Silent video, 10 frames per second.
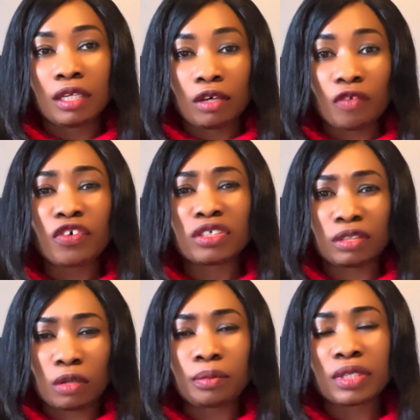Of course, the
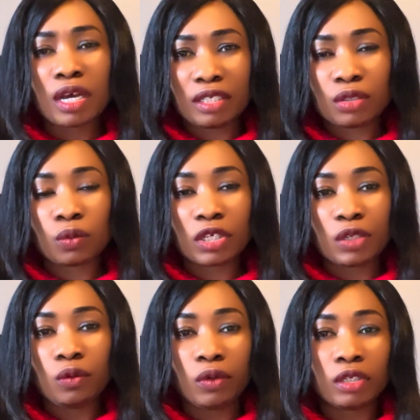computer is
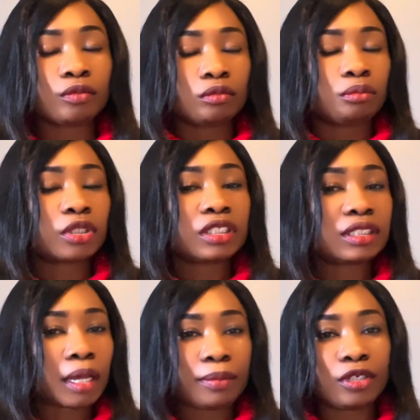working well, but this
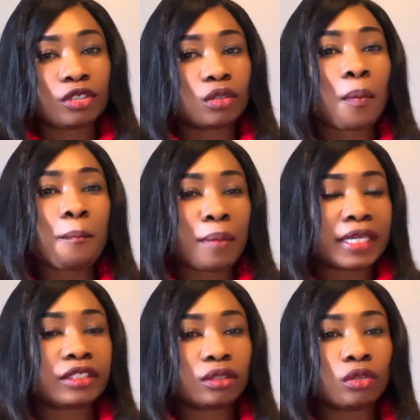application
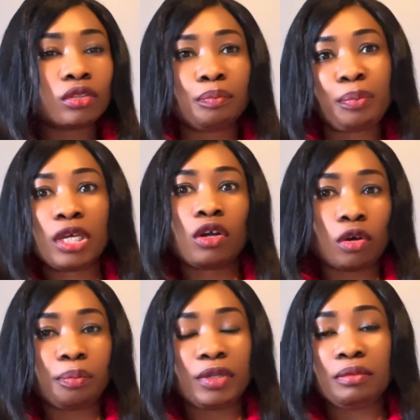might not pick
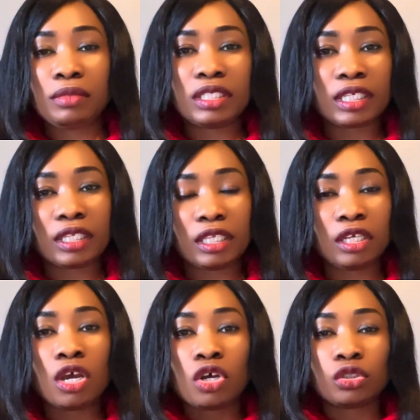up
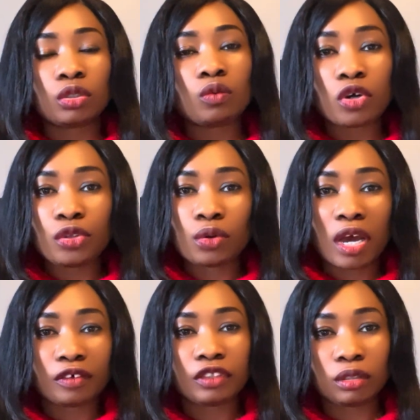immediately. So what you
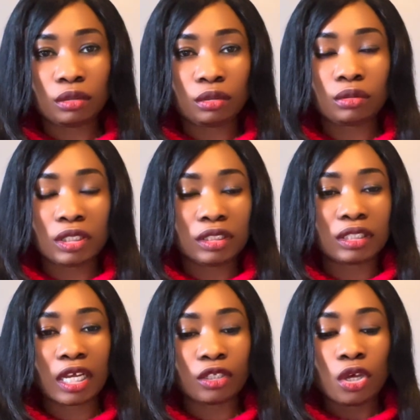have to do is
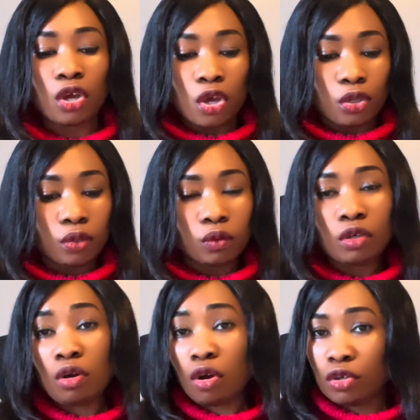that you will
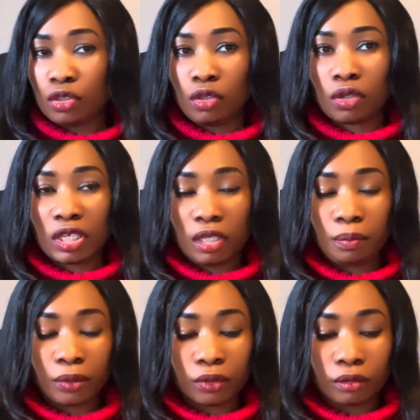go on your
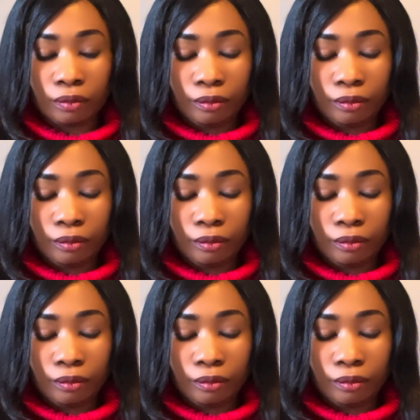keyboard.